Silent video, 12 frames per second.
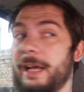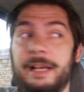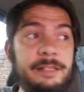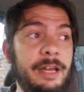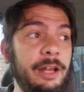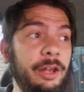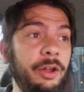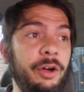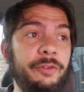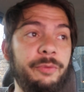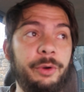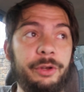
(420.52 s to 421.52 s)
has a lot
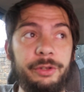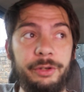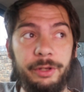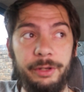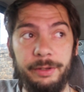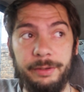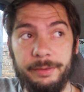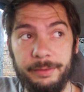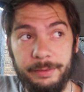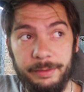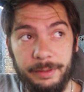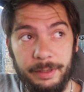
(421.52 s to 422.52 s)
of work to do
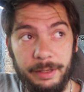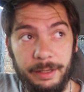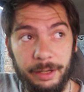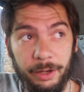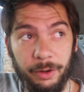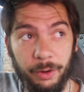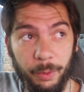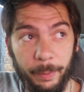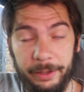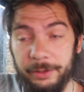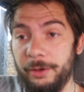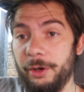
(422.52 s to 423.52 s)
and a long
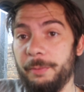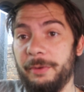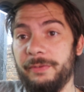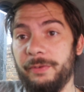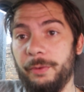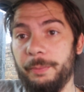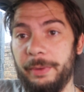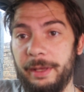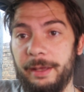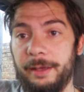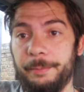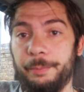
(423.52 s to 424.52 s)
way to go before
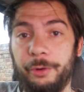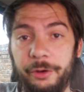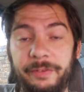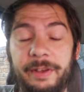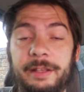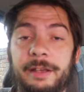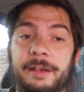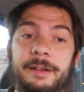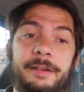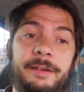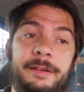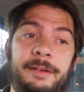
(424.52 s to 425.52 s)
being perfect again.
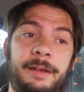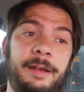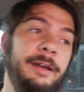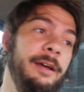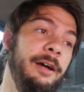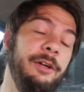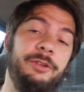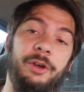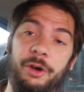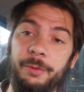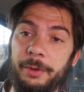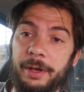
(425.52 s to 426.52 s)
So
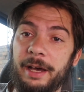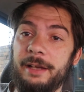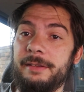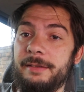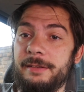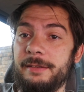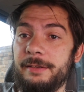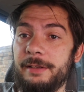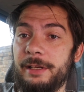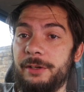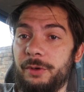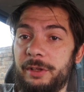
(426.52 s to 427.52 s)
I hope you guys
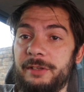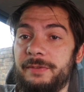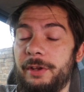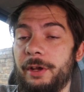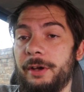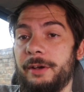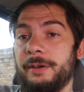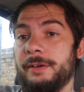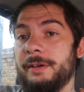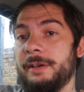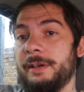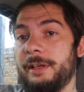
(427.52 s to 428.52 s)
enjoyed this video.
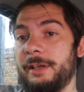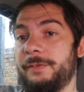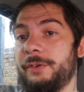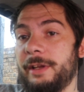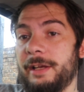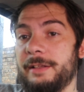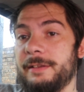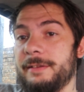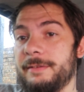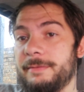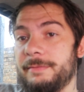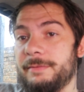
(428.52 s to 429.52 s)
If you did,
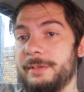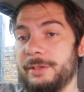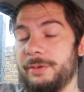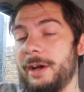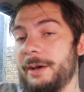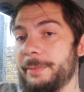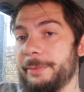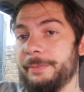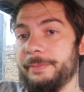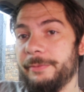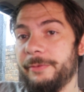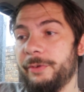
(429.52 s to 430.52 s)
subscribe
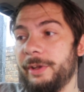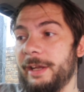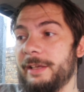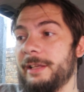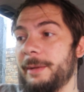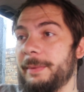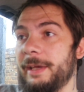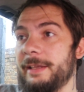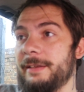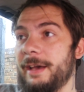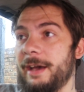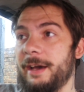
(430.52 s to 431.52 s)
for the next
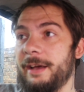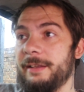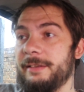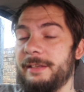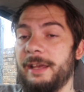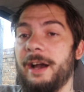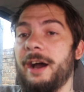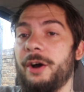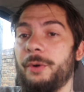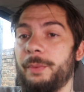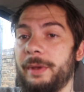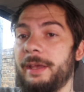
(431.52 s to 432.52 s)
update and see
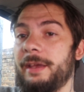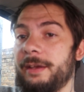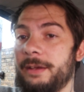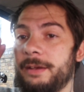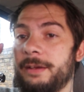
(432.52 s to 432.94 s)
how we